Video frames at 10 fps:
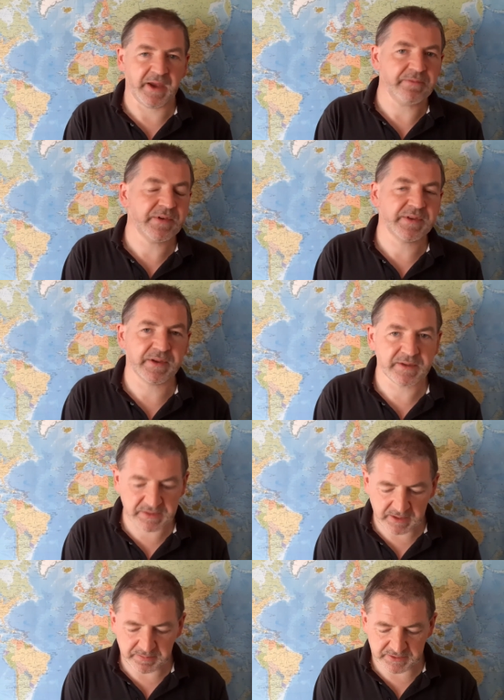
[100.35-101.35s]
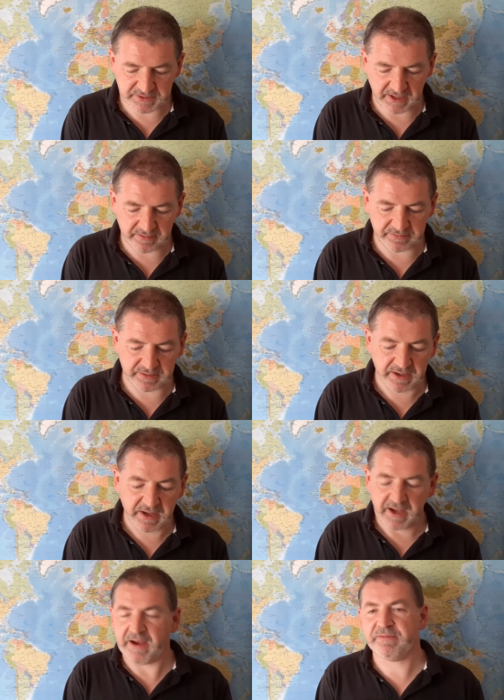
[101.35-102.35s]
everything in deepest heaven,
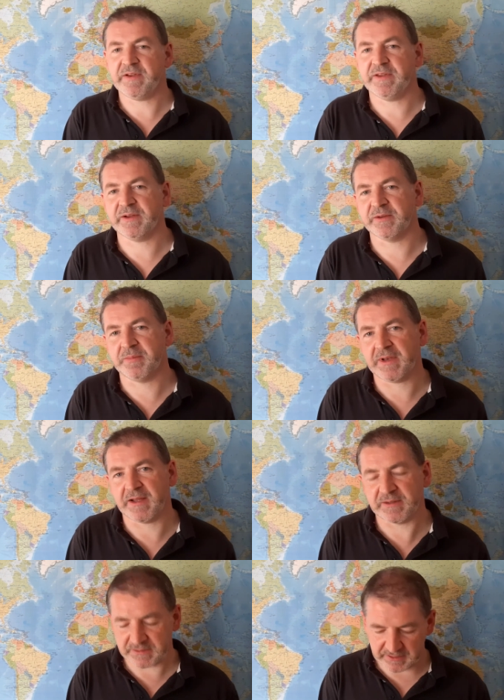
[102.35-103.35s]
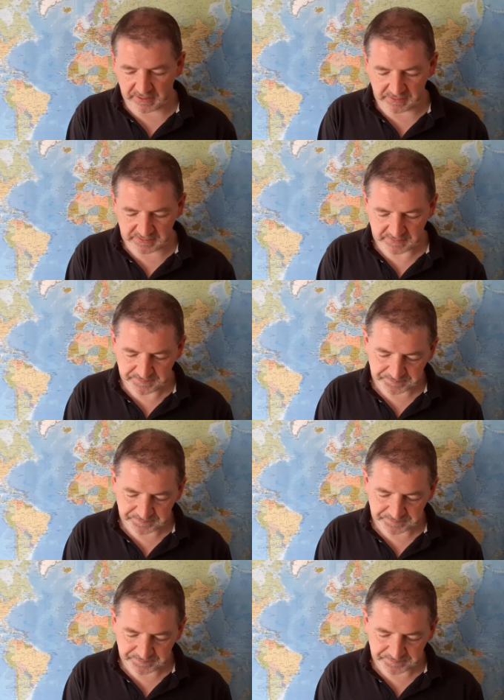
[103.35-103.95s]
everything on planet earth.